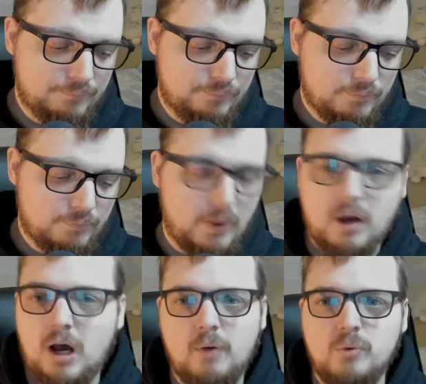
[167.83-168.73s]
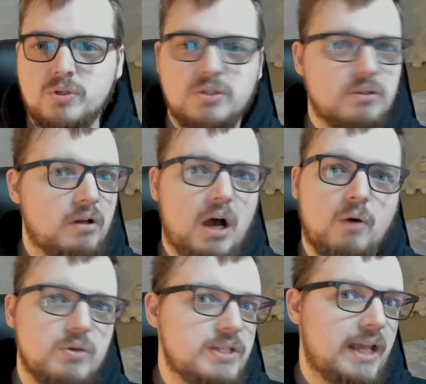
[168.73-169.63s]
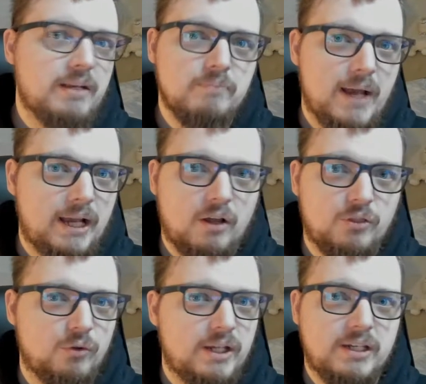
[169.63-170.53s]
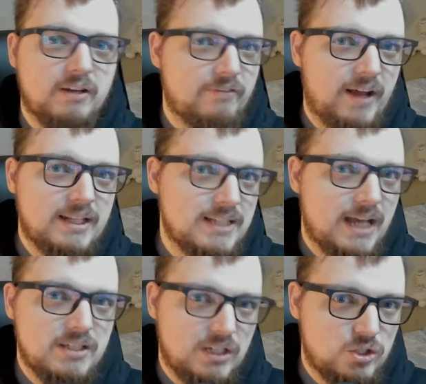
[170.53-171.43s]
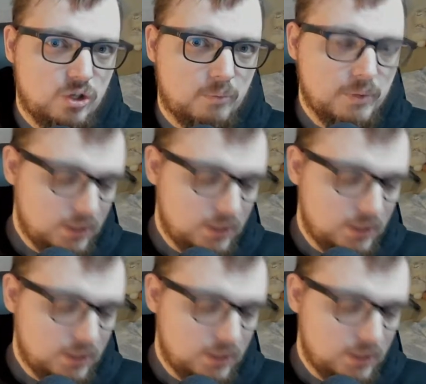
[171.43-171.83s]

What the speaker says: But I was taken back. I thought they did a fantastic job.